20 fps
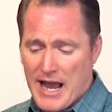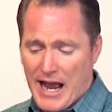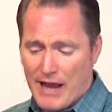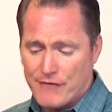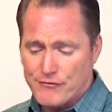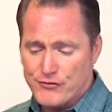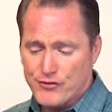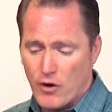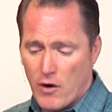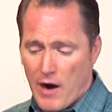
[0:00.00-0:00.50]

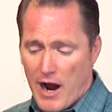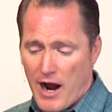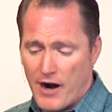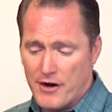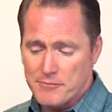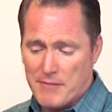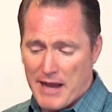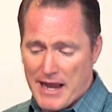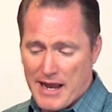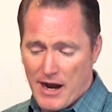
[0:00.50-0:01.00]
I've so
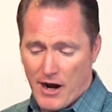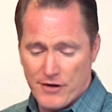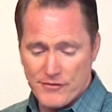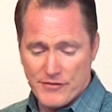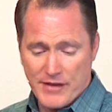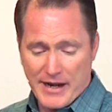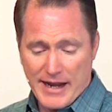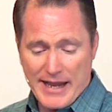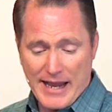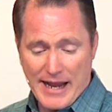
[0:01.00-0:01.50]
hardened my heart
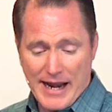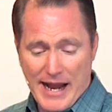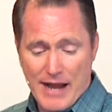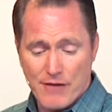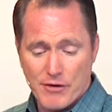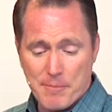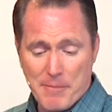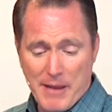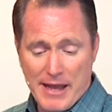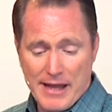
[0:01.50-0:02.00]
that I cannot
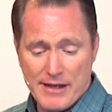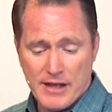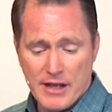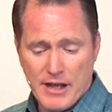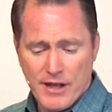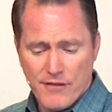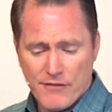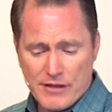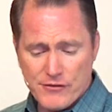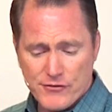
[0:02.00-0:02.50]
repent."
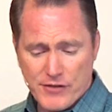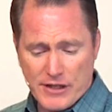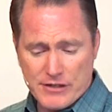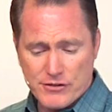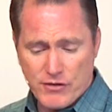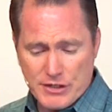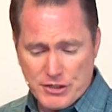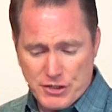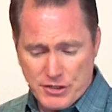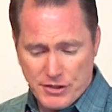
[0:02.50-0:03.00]
Then said
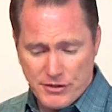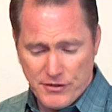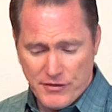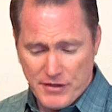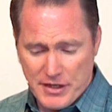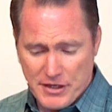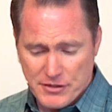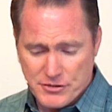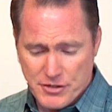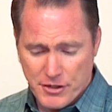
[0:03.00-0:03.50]
Christian to
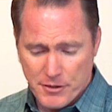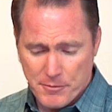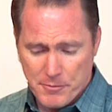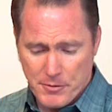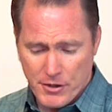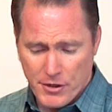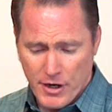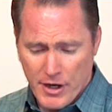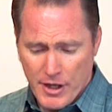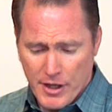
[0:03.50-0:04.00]
the
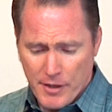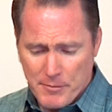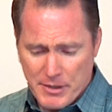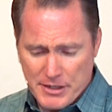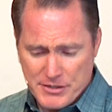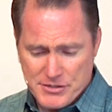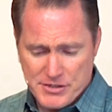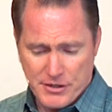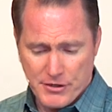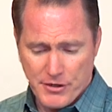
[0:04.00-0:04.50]
interpreter,
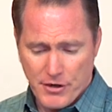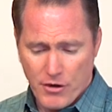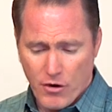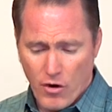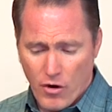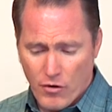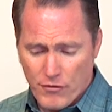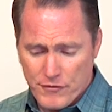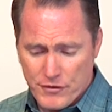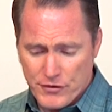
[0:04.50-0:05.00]
"But is there no
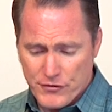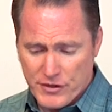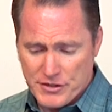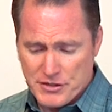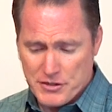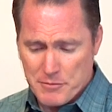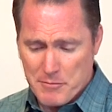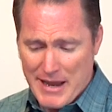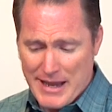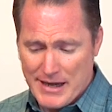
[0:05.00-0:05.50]
hope for
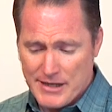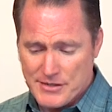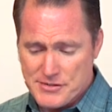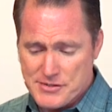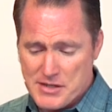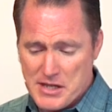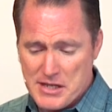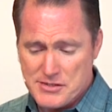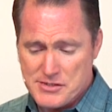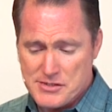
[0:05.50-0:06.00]
such a man
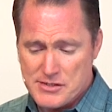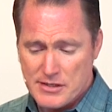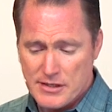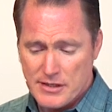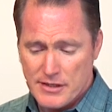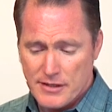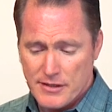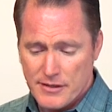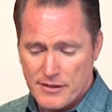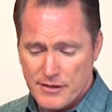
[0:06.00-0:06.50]
as this?"
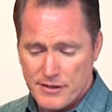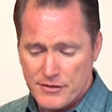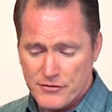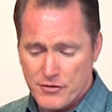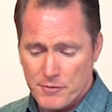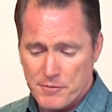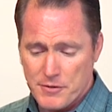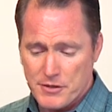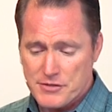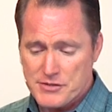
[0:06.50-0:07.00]

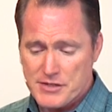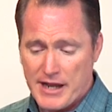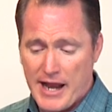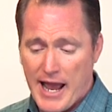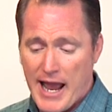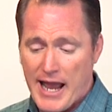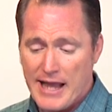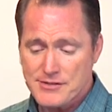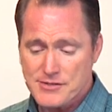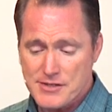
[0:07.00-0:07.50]
Interpreter said,
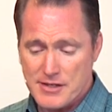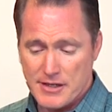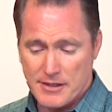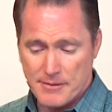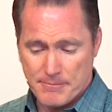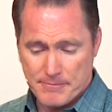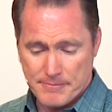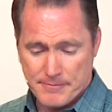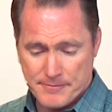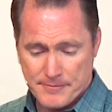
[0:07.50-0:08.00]
"Ask
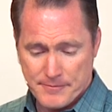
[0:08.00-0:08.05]
him."